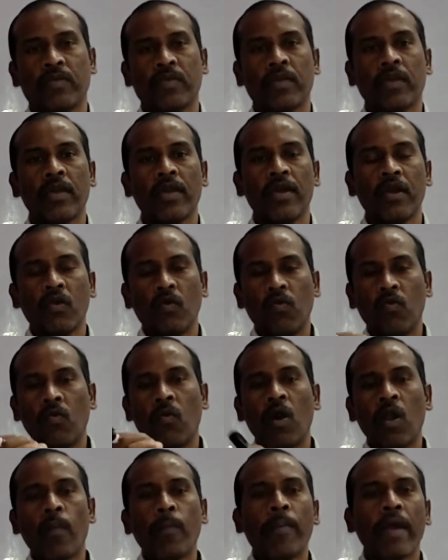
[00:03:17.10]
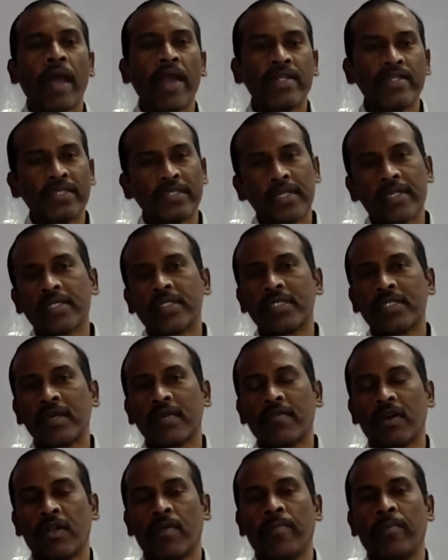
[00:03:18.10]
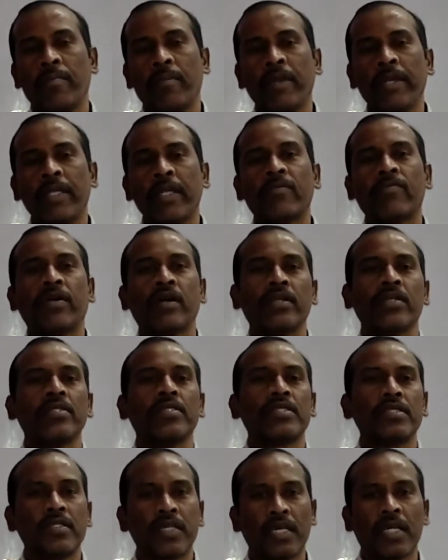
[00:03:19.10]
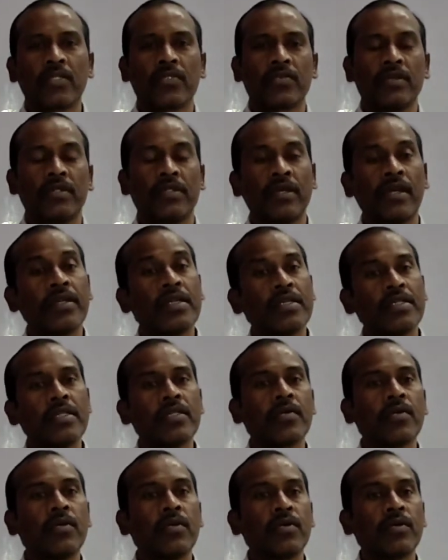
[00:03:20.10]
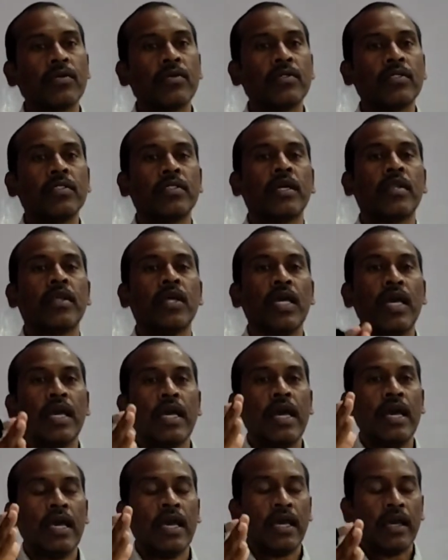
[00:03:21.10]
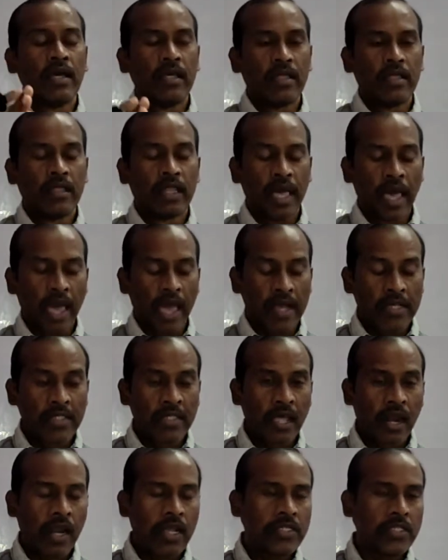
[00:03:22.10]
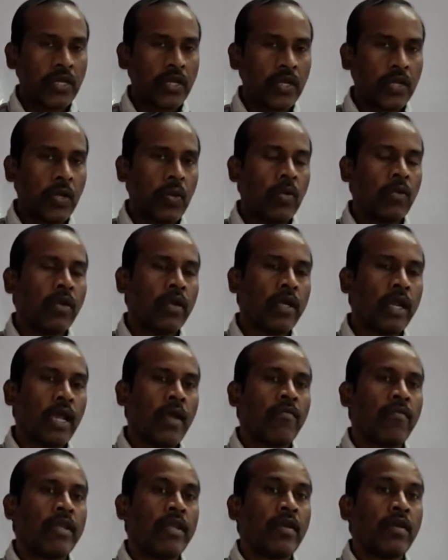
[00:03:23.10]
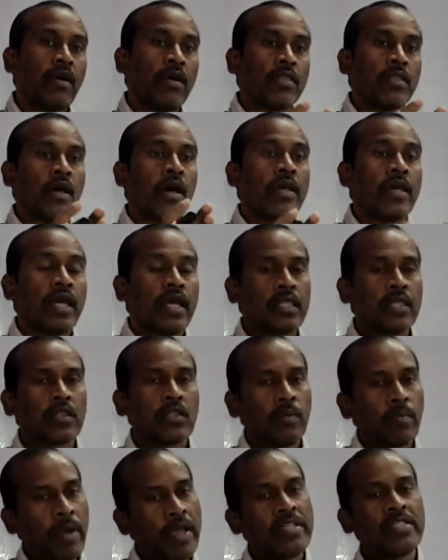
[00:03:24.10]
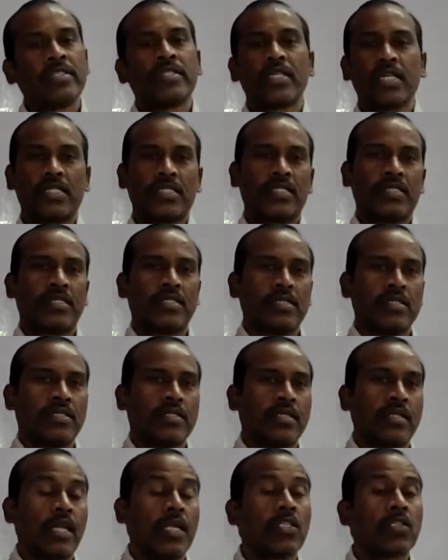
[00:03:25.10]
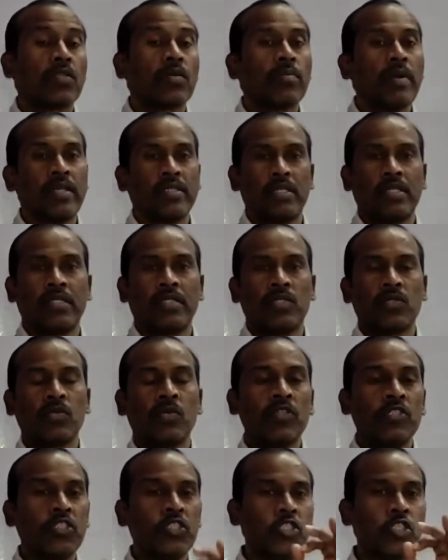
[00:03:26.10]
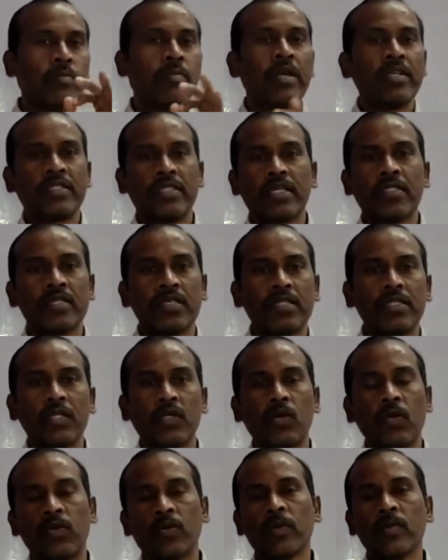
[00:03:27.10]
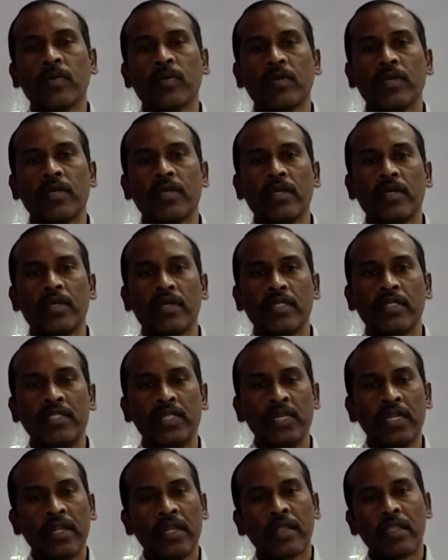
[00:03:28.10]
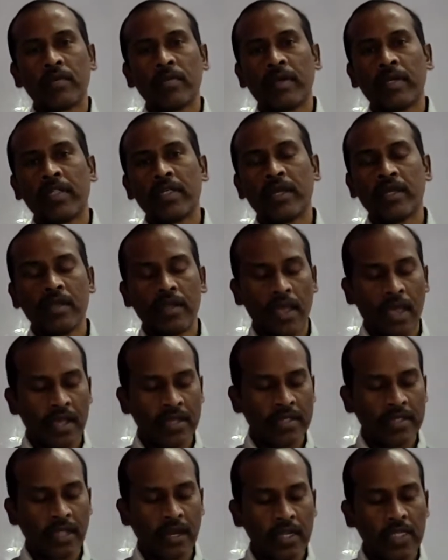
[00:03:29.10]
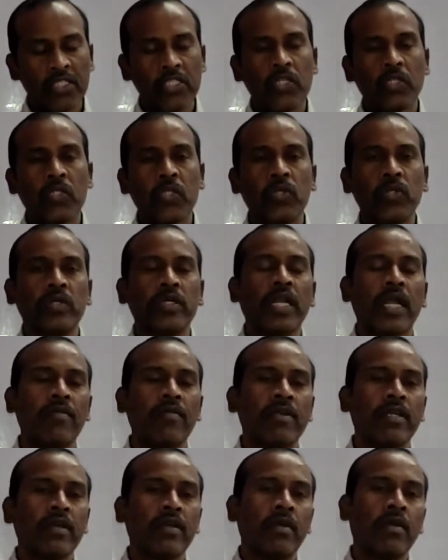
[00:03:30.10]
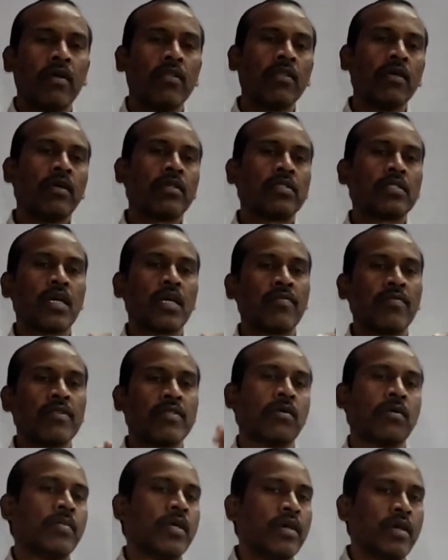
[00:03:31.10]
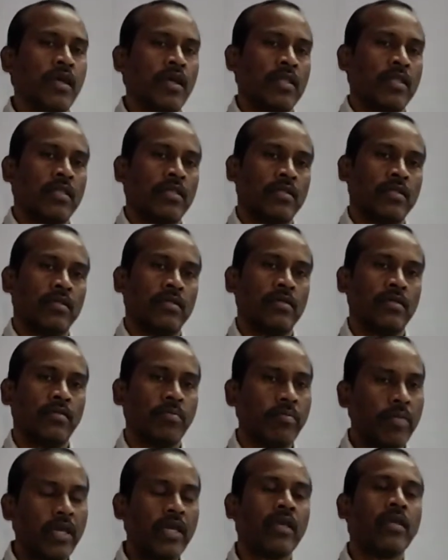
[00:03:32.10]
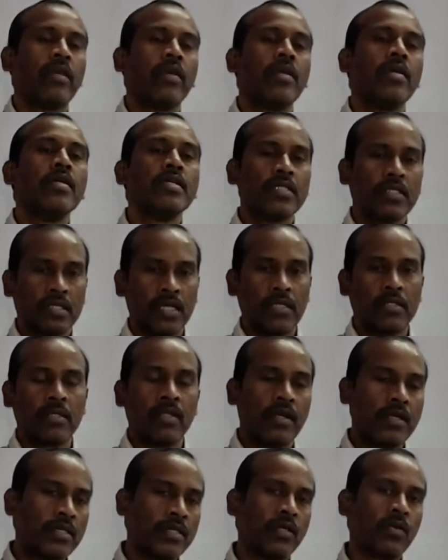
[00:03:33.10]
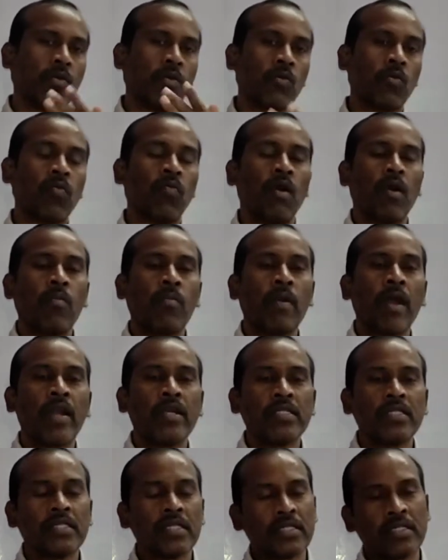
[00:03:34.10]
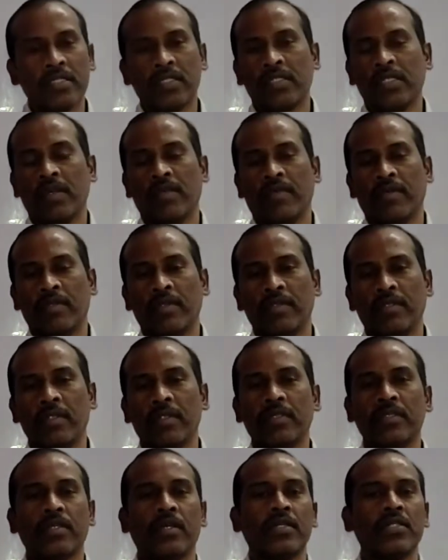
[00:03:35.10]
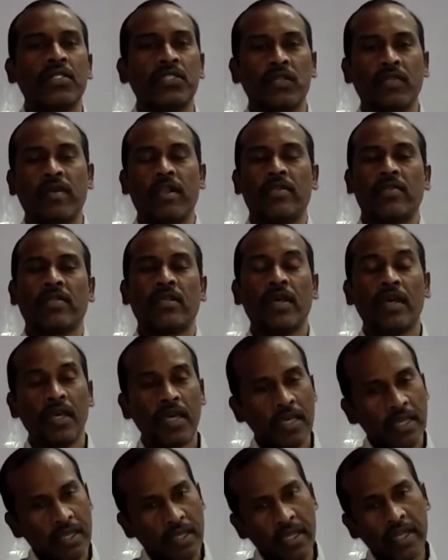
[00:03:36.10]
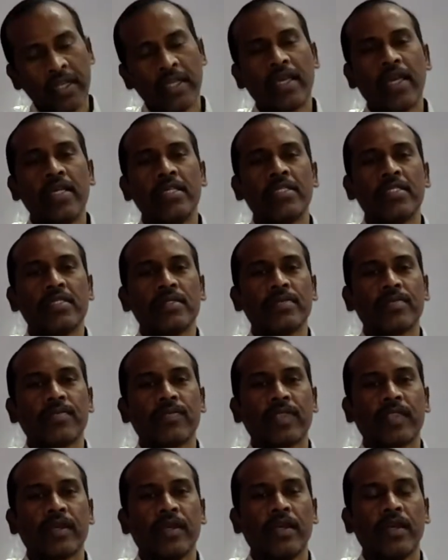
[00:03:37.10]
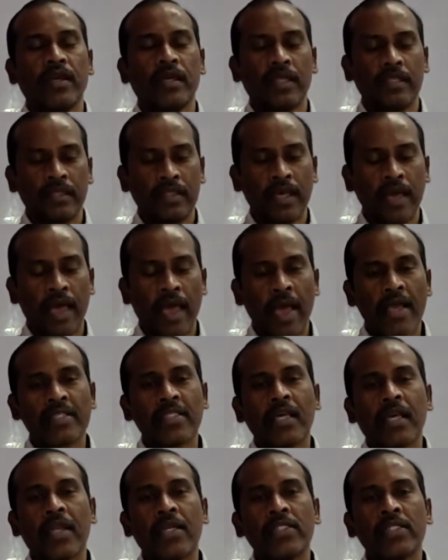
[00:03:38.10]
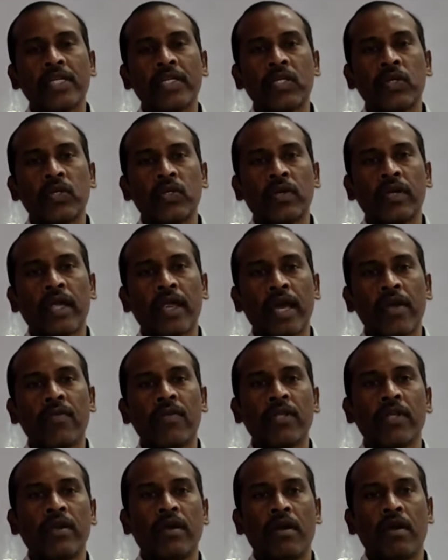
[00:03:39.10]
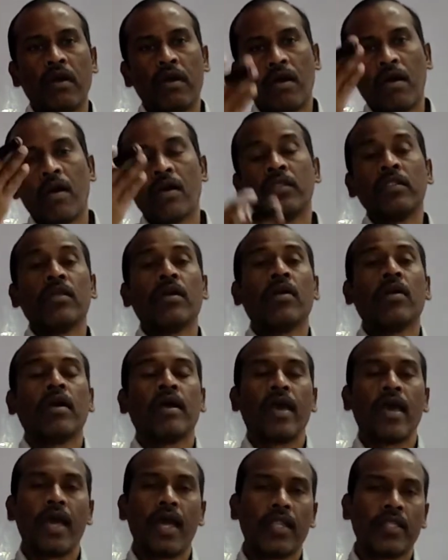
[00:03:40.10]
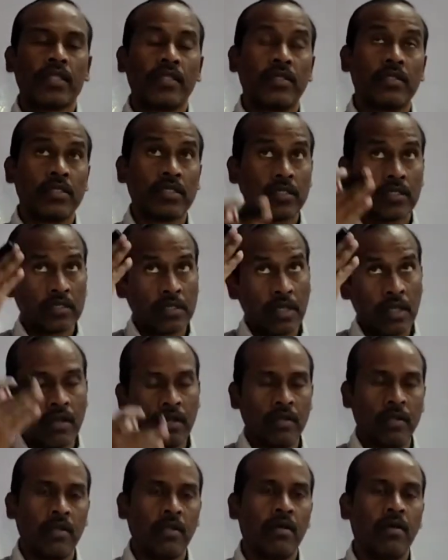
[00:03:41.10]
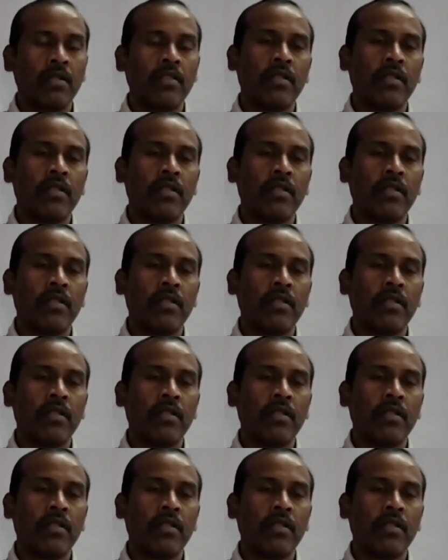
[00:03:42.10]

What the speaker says: okay, 1.67 meter per second square, that is equal to here acceleration due to gravity on the earth by 6. So g by 6 is equal to g nothing but here acceleration due to gravity on the surface of the earth by 6, that is equal to 1.67. This is our g values. In case the acceleration due to gravity on the earth sun,